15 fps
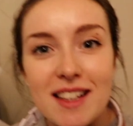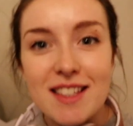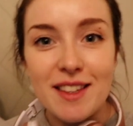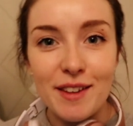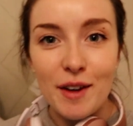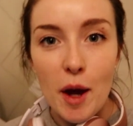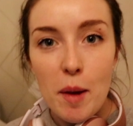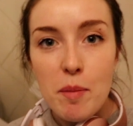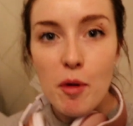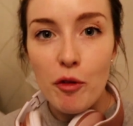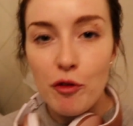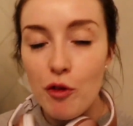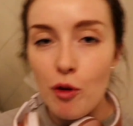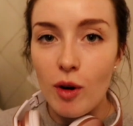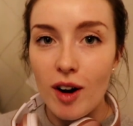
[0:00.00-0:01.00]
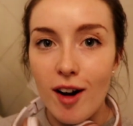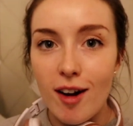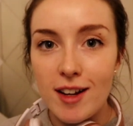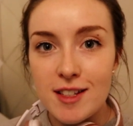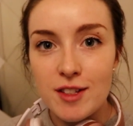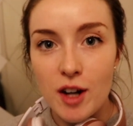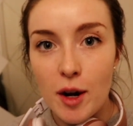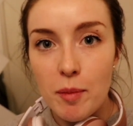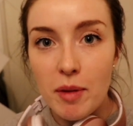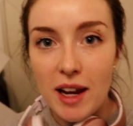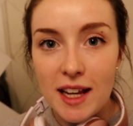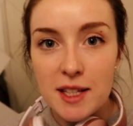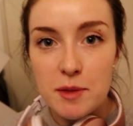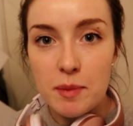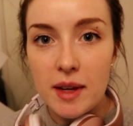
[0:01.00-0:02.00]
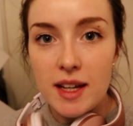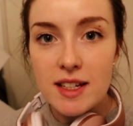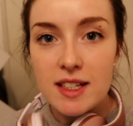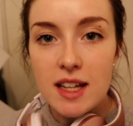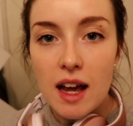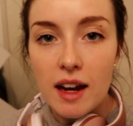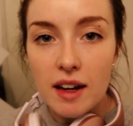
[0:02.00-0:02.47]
It's the night before I start placement